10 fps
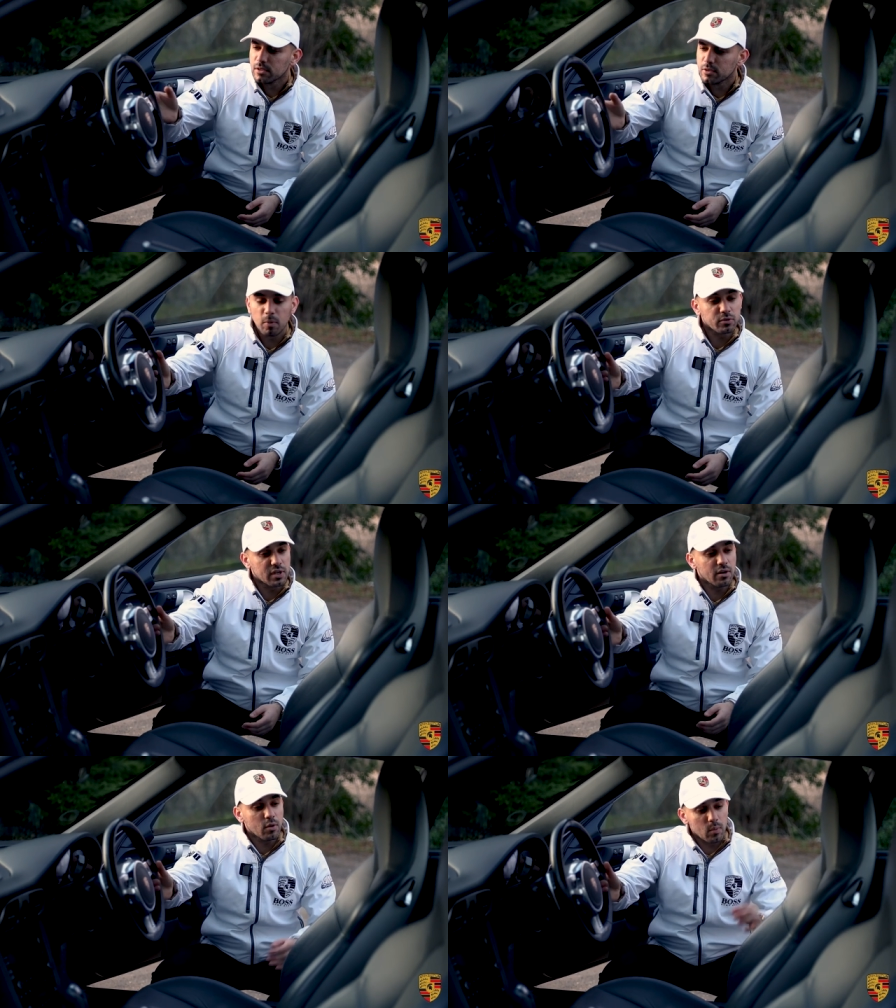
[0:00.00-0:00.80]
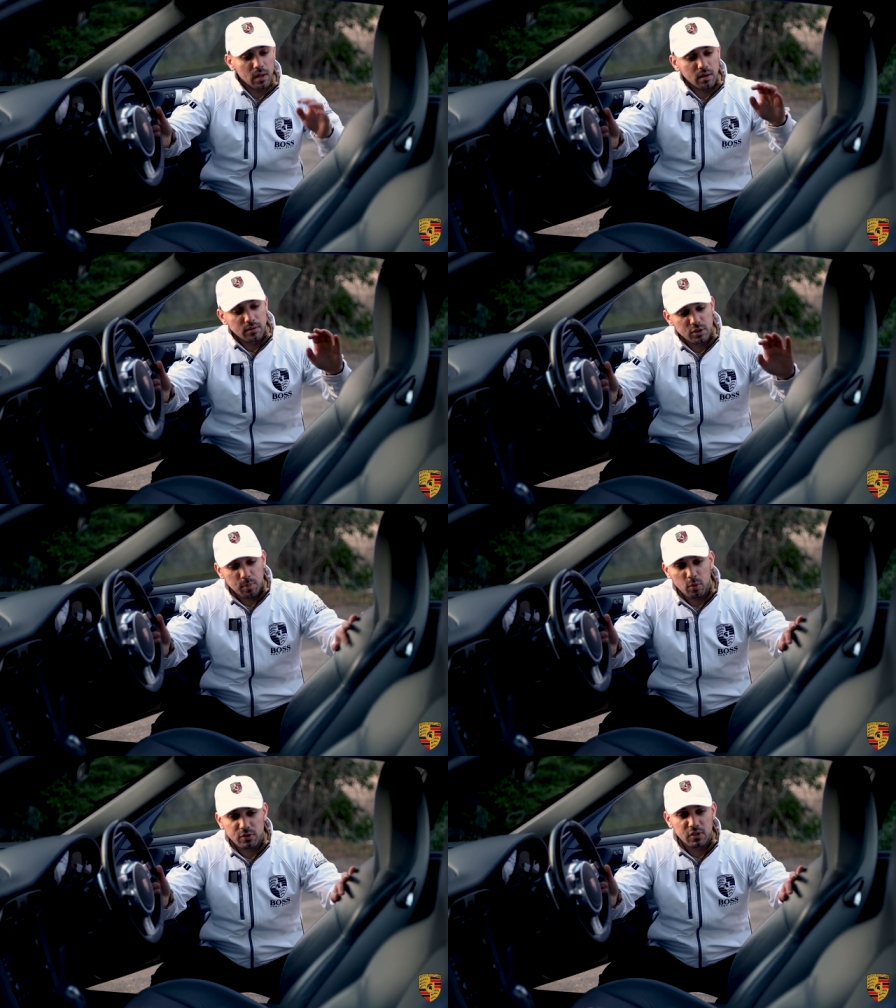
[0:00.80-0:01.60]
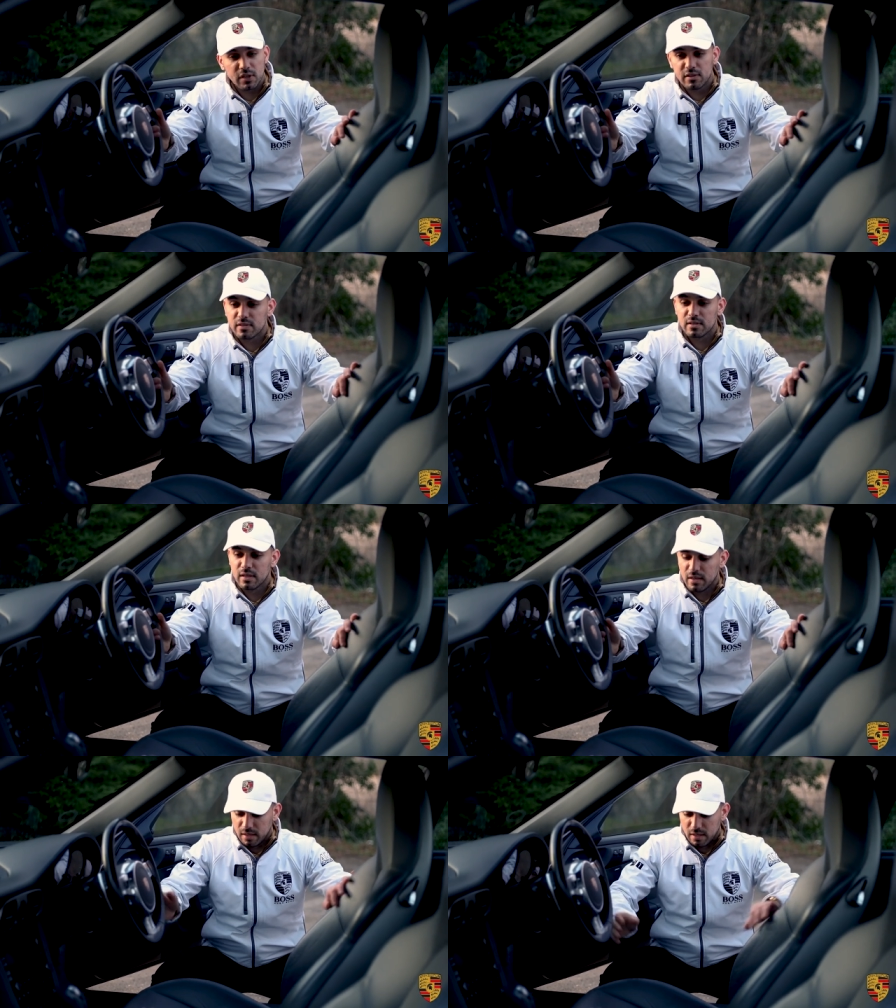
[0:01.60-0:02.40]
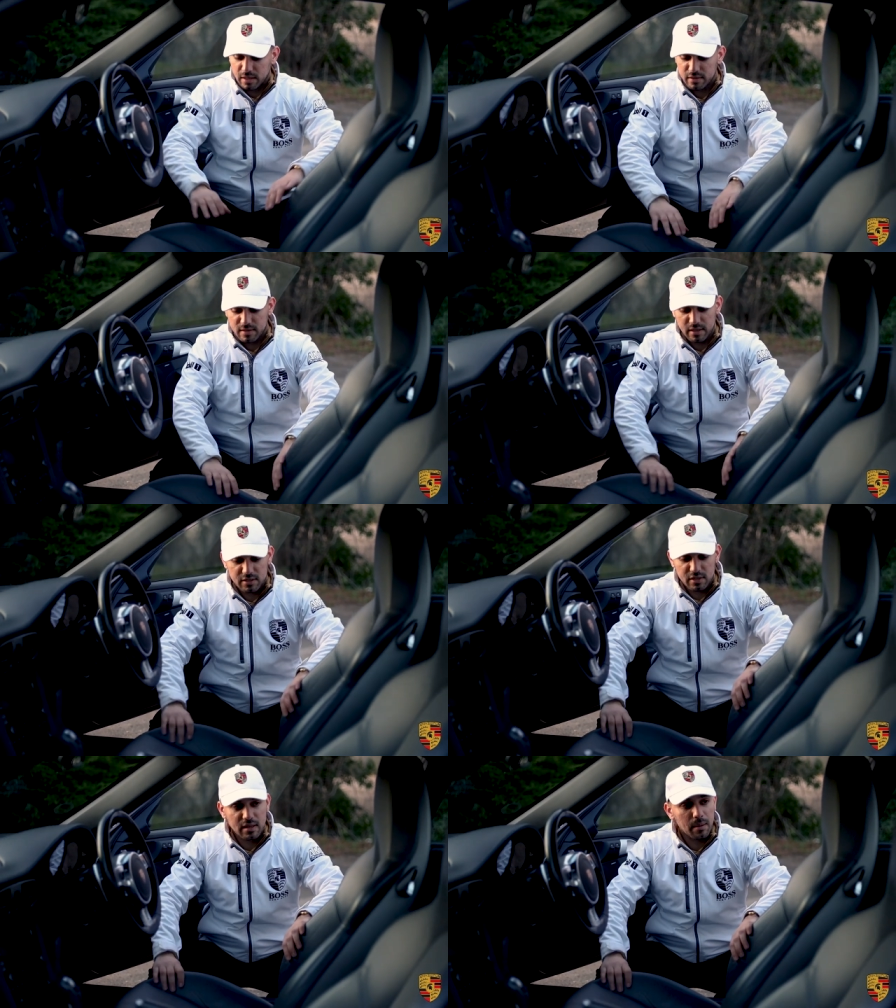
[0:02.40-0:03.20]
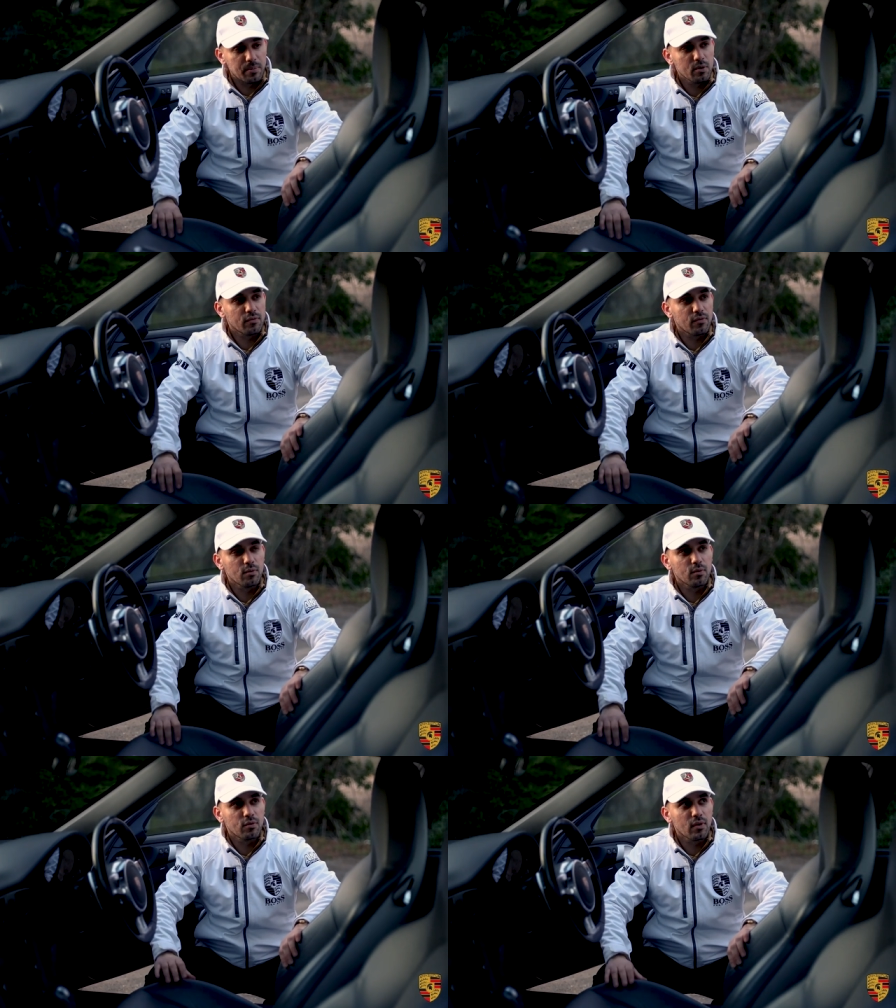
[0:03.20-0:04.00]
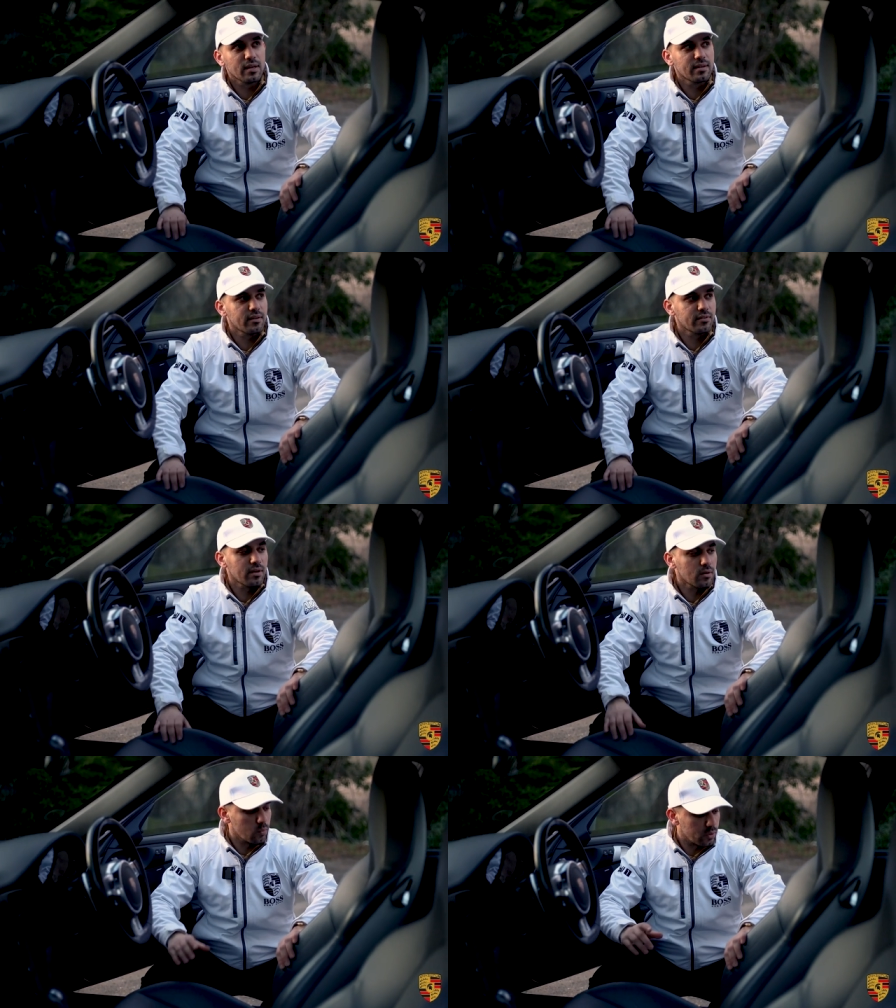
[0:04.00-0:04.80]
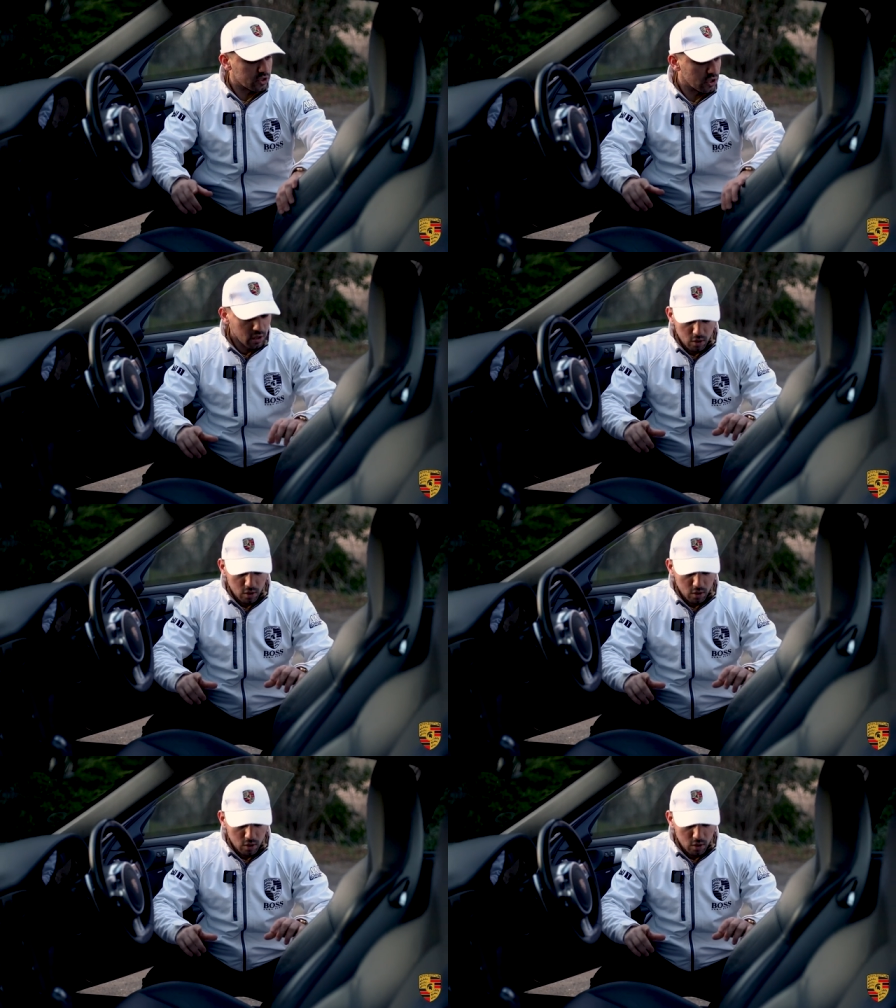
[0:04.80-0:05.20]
sports steering wheel, sports seats, it's in that beautiful grey interior, which